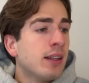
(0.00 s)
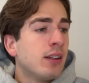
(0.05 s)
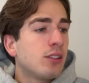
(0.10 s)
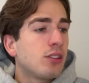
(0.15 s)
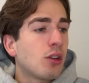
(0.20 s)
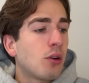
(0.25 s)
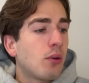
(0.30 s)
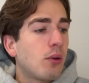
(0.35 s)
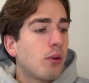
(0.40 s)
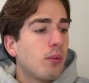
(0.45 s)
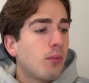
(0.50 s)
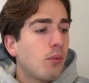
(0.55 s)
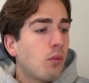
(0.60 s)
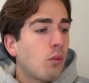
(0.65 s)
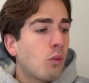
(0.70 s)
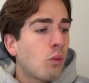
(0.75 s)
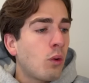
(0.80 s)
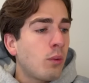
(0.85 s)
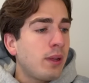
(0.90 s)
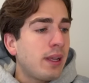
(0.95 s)
So
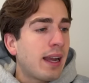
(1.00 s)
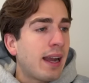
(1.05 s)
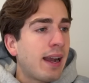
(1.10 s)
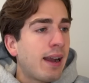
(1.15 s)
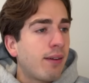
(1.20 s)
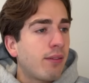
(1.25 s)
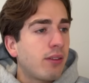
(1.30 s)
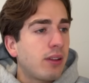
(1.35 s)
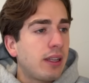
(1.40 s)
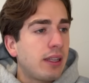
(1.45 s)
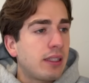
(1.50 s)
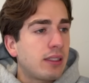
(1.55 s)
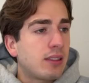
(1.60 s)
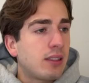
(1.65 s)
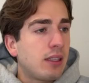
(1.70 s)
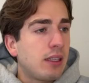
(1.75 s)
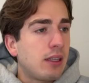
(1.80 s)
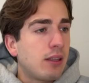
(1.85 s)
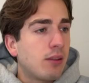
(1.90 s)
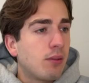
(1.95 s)
what we have is
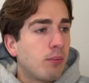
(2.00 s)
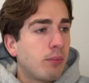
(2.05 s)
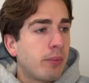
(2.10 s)
the